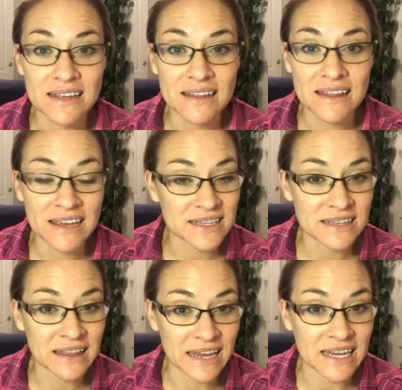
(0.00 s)

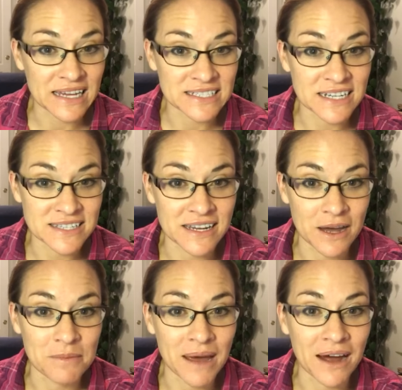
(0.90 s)
It doesn't
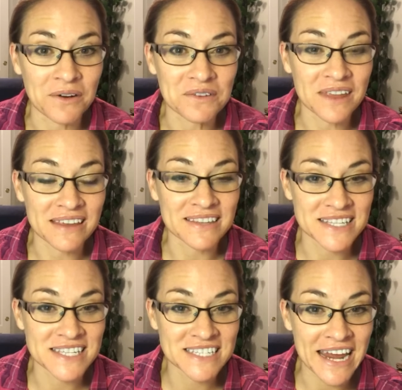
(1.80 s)
come out. Like, the
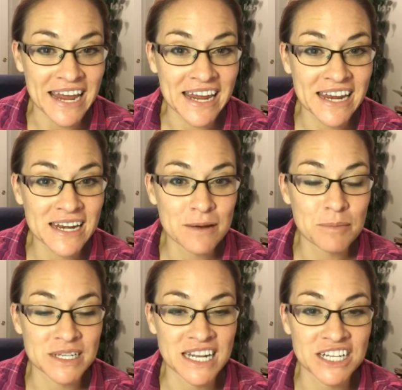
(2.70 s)
stain
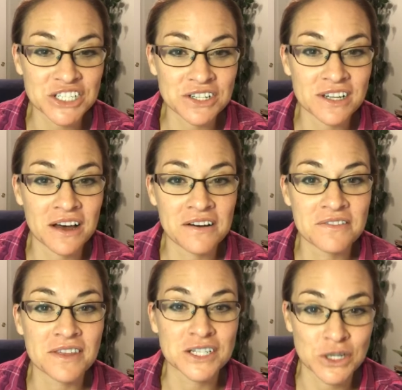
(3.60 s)
potential of
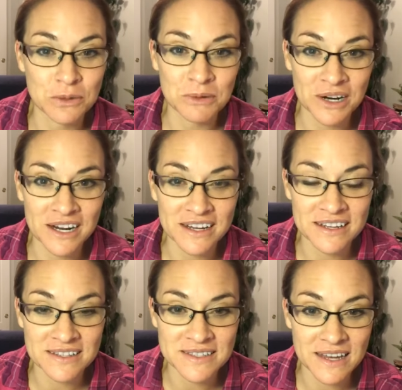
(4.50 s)
the turmeric
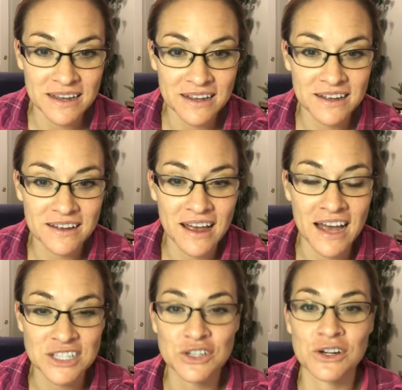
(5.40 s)
is
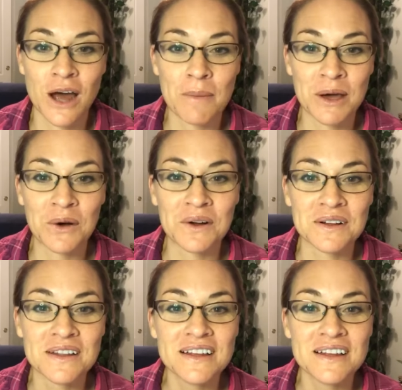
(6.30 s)
astronomical.